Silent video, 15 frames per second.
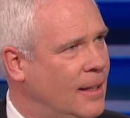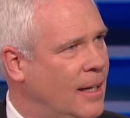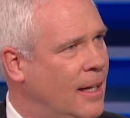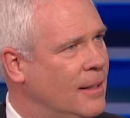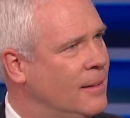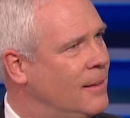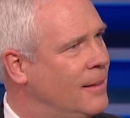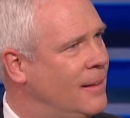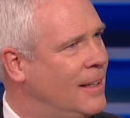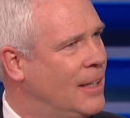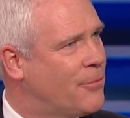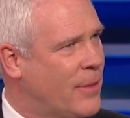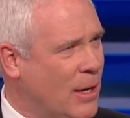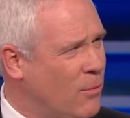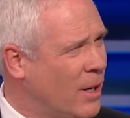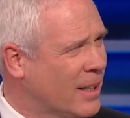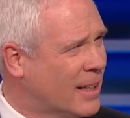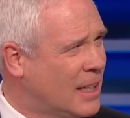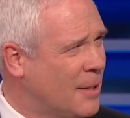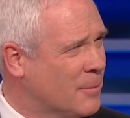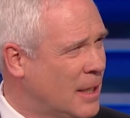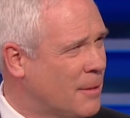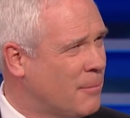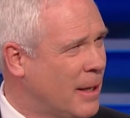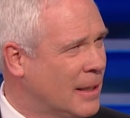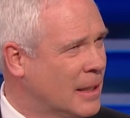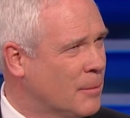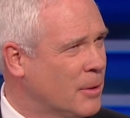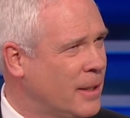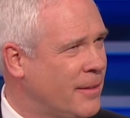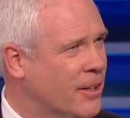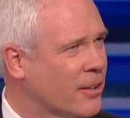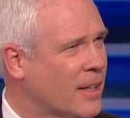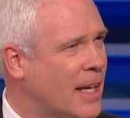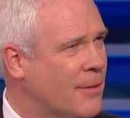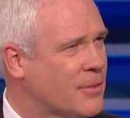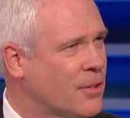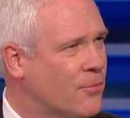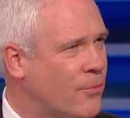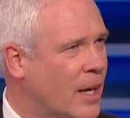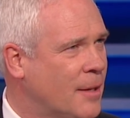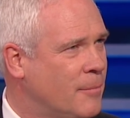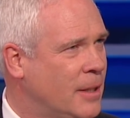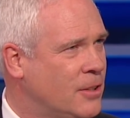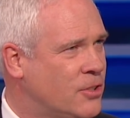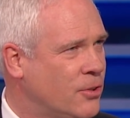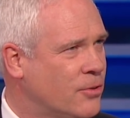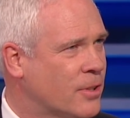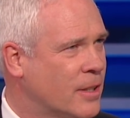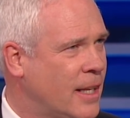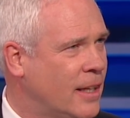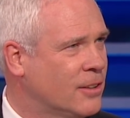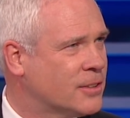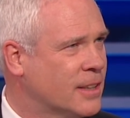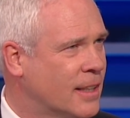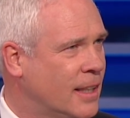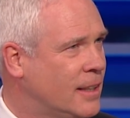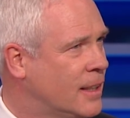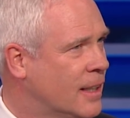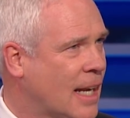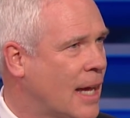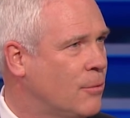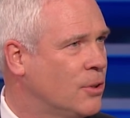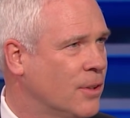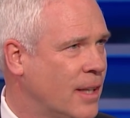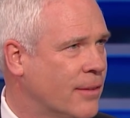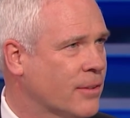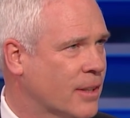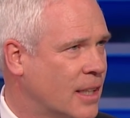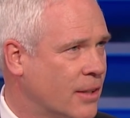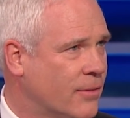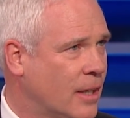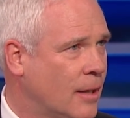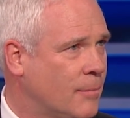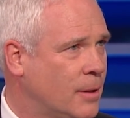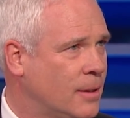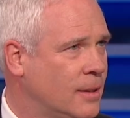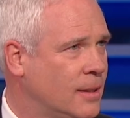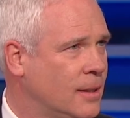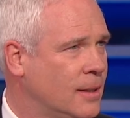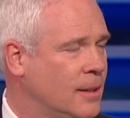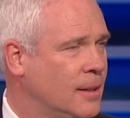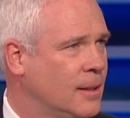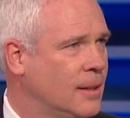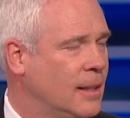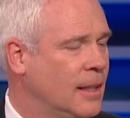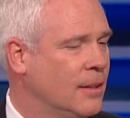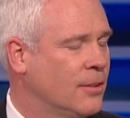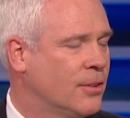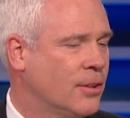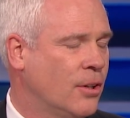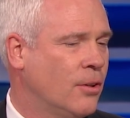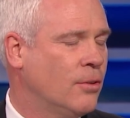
And if they want to come get my liberty, they're going to have to fight me tooth and nail to get it, and I will never give up. And so...